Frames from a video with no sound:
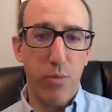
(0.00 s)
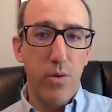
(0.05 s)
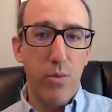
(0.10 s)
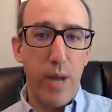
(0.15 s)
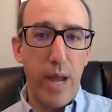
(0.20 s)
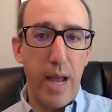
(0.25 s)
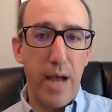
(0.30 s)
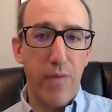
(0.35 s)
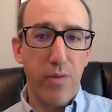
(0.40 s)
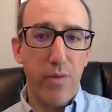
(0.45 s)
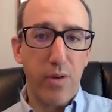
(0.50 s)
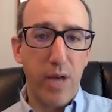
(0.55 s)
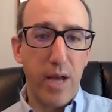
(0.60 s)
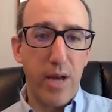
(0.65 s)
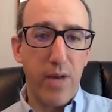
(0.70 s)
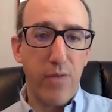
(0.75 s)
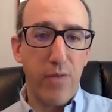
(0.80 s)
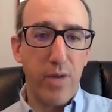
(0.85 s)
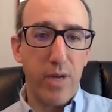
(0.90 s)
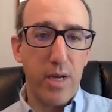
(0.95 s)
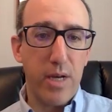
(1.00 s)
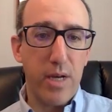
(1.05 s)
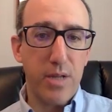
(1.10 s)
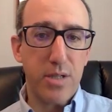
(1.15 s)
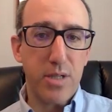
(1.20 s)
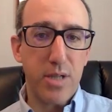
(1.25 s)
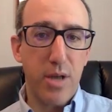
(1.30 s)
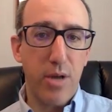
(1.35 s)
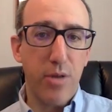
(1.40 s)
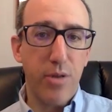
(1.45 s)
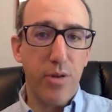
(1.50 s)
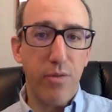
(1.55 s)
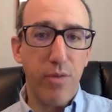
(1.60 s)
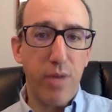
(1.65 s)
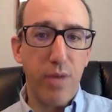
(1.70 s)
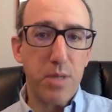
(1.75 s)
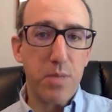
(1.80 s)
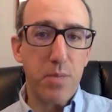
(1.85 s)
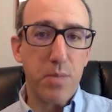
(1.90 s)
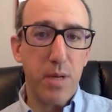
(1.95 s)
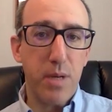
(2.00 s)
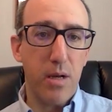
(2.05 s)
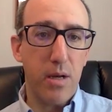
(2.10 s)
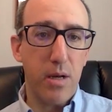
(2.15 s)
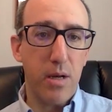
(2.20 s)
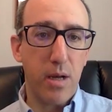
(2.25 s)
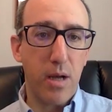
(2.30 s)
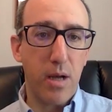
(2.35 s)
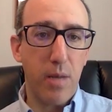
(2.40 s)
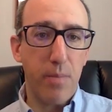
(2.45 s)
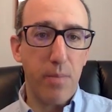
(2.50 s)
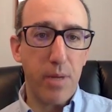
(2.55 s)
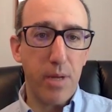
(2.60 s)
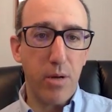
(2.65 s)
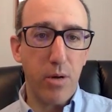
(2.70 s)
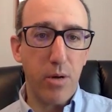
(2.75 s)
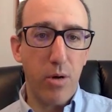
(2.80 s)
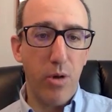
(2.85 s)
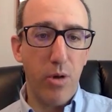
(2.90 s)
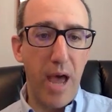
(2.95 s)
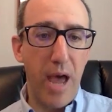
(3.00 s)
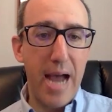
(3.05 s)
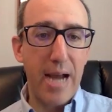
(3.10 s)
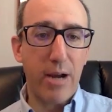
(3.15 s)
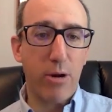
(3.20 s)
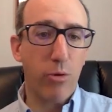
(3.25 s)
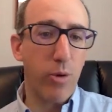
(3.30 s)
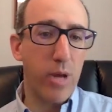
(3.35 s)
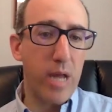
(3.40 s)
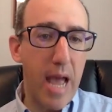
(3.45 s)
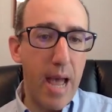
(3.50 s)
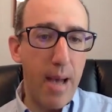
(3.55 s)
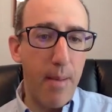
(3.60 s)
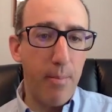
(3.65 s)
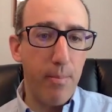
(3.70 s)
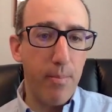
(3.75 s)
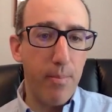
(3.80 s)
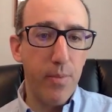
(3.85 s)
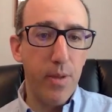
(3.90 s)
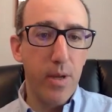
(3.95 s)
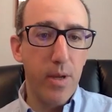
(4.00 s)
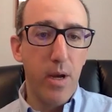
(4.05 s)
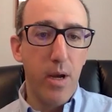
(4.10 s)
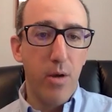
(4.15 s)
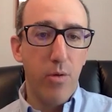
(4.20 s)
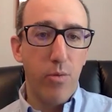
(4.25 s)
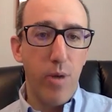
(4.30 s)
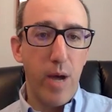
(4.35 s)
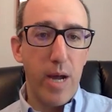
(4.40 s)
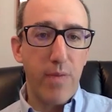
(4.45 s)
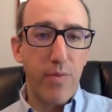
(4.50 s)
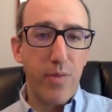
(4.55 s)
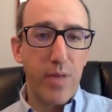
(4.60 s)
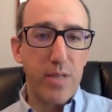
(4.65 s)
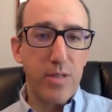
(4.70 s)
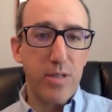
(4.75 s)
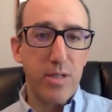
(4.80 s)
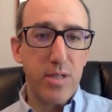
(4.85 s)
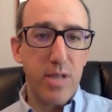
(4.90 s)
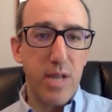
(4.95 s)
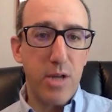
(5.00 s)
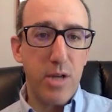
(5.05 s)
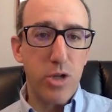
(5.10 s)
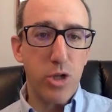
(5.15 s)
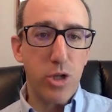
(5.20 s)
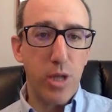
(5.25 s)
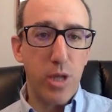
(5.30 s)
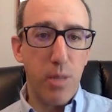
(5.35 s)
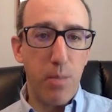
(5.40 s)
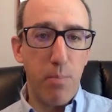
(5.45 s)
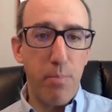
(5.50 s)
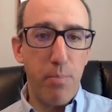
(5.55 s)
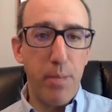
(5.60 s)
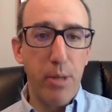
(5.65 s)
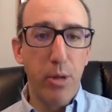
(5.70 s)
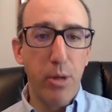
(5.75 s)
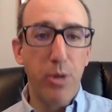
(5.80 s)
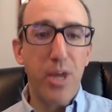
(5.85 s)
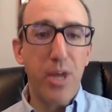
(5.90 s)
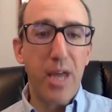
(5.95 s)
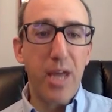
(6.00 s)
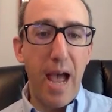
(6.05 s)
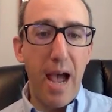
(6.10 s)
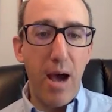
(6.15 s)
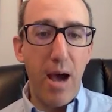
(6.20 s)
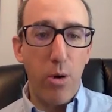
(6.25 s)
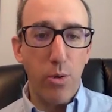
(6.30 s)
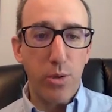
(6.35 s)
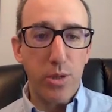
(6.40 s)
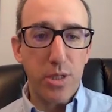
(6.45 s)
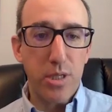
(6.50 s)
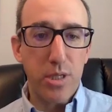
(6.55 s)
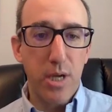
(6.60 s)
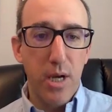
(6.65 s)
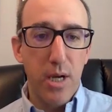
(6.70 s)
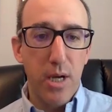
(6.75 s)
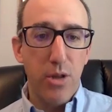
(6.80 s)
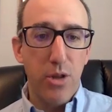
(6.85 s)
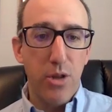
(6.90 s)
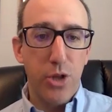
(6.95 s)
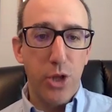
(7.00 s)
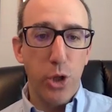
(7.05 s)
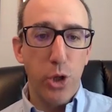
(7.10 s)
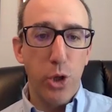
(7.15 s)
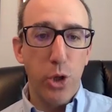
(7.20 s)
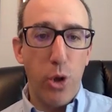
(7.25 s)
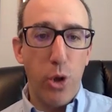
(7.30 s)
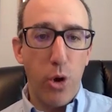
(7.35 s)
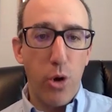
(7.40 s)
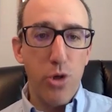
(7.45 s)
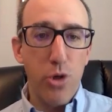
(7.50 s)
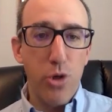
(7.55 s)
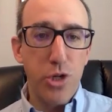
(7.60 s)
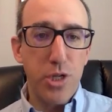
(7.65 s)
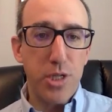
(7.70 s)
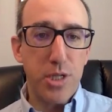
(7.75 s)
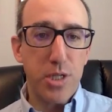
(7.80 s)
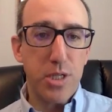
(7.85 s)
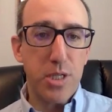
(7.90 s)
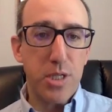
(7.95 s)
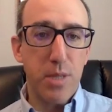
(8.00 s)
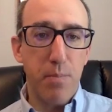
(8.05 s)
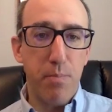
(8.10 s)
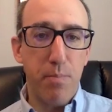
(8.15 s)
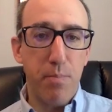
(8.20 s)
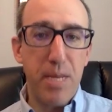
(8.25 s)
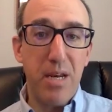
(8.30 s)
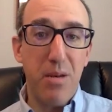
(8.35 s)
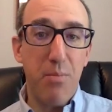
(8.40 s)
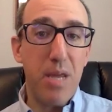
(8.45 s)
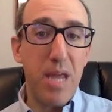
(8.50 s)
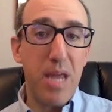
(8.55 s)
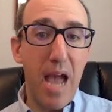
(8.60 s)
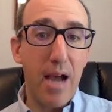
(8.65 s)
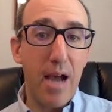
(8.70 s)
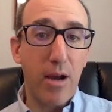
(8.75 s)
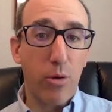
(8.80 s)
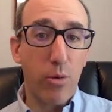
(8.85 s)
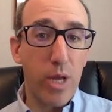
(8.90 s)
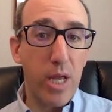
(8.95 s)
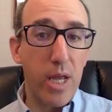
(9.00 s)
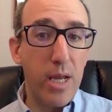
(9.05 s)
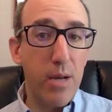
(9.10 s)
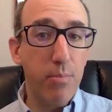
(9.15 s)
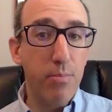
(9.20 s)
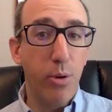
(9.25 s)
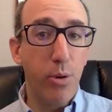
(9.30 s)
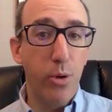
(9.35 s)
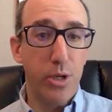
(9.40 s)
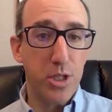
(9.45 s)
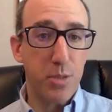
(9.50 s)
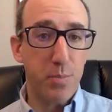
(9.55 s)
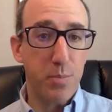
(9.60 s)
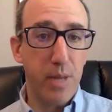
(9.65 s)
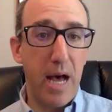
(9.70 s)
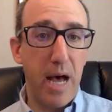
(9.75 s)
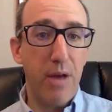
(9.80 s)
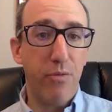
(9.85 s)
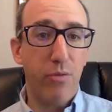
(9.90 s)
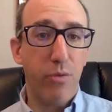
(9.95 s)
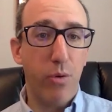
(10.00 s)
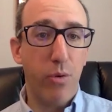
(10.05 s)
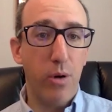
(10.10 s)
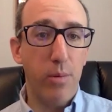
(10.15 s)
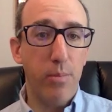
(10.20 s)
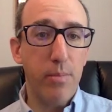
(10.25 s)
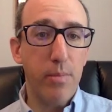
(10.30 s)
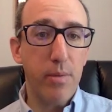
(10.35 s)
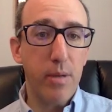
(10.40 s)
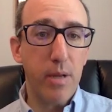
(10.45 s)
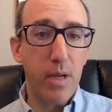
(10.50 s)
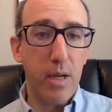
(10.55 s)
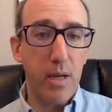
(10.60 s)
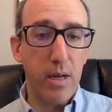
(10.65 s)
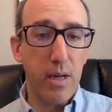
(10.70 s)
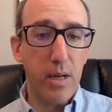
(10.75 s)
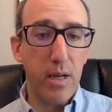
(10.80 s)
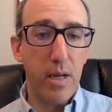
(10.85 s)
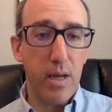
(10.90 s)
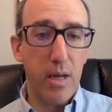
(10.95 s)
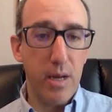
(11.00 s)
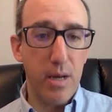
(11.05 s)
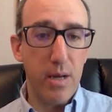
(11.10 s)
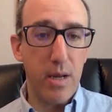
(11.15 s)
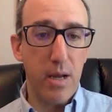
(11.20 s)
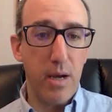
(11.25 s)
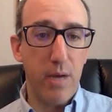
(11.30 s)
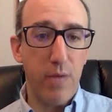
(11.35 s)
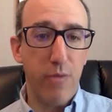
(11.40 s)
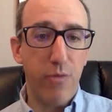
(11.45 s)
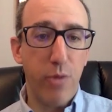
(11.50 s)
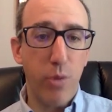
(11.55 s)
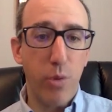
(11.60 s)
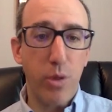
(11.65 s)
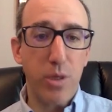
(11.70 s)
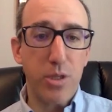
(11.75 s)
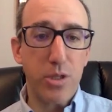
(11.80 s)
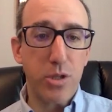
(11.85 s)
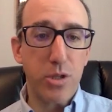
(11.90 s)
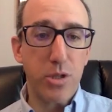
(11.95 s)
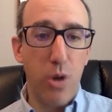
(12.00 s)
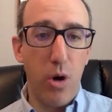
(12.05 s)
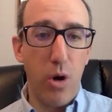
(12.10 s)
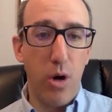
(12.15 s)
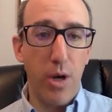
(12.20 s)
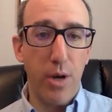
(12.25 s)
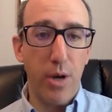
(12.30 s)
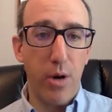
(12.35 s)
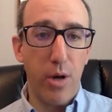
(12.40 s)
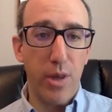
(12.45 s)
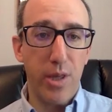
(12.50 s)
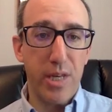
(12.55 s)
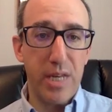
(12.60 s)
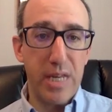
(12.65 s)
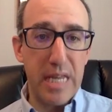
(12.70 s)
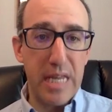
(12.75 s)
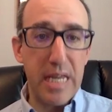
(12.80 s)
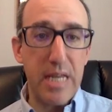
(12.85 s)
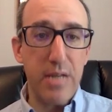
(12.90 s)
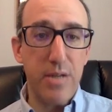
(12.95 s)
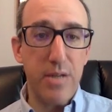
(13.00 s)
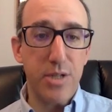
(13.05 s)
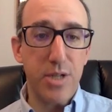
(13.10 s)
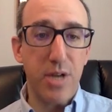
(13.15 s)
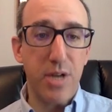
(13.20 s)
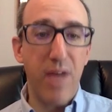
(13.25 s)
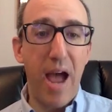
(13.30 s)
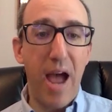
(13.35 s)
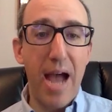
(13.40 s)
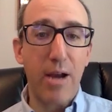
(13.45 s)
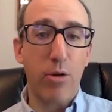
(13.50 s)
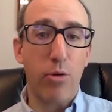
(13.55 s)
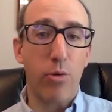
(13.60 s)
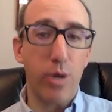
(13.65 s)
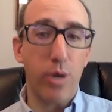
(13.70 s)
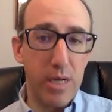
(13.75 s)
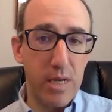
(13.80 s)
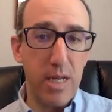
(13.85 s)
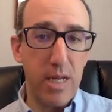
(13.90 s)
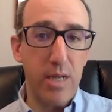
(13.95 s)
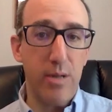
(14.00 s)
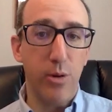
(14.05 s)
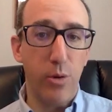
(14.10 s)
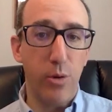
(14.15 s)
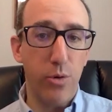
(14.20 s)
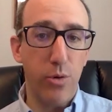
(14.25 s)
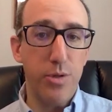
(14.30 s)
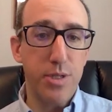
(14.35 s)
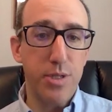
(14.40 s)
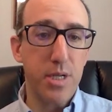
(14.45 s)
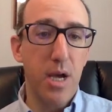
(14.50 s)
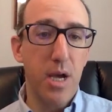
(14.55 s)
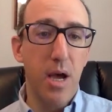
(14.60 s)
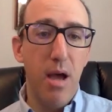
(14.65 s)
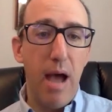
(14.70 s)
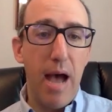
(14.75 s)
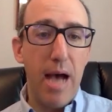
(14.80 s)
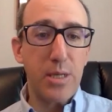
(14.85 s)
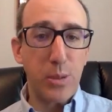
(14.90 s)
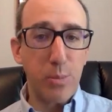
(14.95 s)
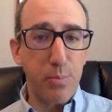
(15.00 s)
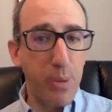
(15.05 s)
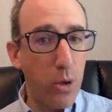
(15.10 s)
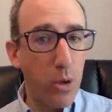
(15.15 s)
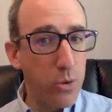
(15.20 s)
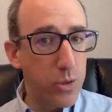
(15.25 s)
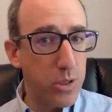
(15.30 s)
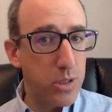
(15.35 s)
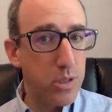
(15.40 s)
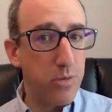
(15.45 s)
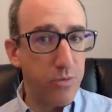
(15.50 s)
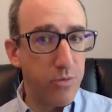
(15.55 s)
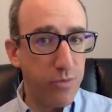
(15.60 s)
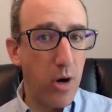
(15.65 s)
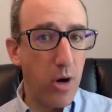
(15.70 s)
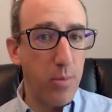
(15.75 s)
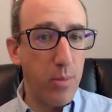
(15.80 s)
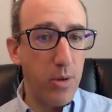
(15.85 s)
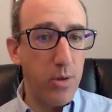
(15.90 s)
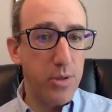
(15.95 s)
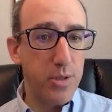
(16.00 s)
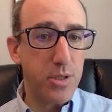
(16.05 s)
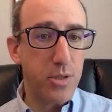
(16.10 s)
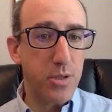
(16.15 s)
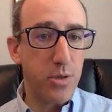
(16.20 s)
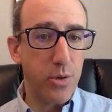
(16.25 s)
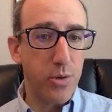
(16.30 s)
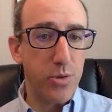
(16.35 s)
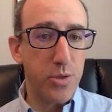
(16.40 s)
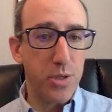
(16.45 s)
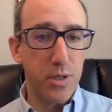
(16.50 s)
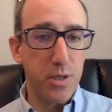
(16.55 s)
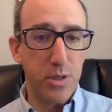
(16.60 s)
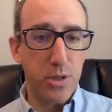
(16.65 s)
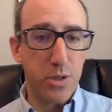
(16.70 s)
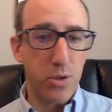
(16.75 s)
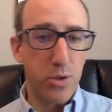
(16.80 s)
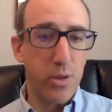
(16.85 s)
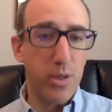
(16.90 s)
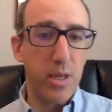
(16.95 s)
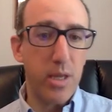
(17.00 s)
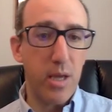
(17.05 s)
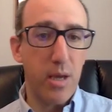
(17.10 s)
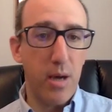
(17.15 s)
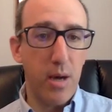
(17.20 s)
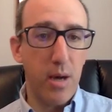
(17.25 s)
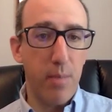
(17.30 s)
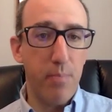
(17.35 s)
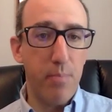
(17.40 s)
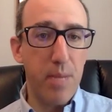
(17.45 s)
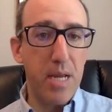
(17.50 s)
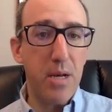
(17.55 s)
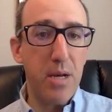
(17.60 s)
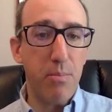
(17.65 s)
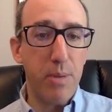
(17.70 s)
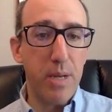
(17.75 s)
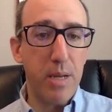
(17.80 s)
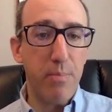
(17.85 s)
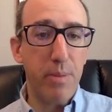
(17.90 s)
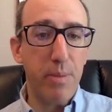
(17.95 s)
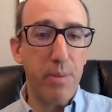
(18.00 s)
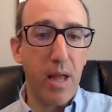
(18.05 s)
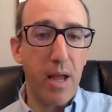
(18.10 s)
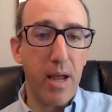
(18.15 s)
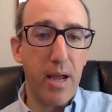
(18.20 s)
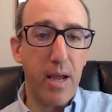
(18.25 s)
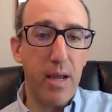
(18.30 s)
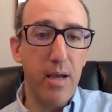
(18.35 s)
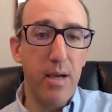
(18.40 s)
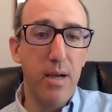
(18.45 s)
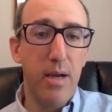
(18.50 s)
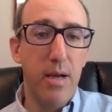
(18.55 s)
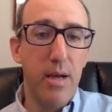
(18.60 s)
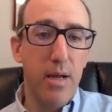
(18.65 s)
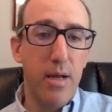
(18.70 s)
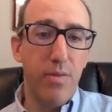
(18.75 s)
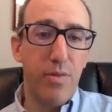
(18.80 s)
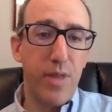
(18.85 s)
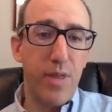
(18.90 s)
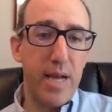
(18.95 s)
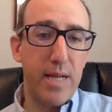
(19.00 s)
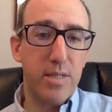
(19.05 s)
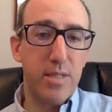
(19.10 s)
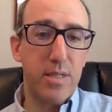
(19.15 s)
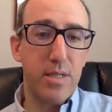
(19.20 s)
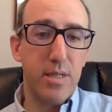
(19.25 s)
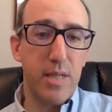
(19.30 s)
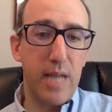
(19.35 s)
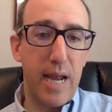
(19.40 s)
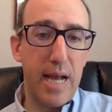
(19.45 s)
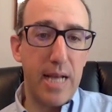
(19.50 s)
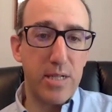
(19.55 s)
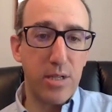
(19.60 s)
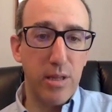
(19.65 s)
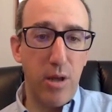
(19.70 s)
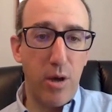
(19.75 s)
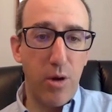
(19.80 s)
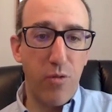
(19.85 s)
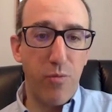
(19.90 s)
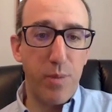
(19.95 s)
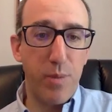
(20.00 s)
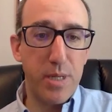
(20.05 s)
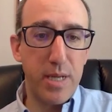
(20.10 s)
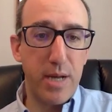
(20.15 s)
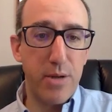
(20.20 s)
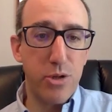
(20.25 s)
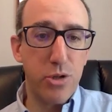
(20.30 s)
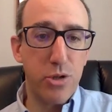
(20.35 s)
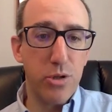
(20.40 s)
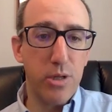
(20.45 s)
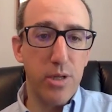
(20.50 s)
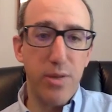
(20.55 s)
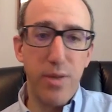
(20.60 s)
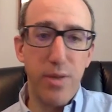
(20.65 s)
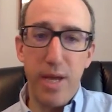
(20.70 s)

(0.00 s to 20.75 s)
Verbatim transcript: We have a kind of a stealth investment in a company called AgriM, right? That's essentially building out the largest B2B agri-inputs platform in India, focused on the needs of agri-dealers as opposed to farmers. So there's certainly a B2B play that has a lot of potential. And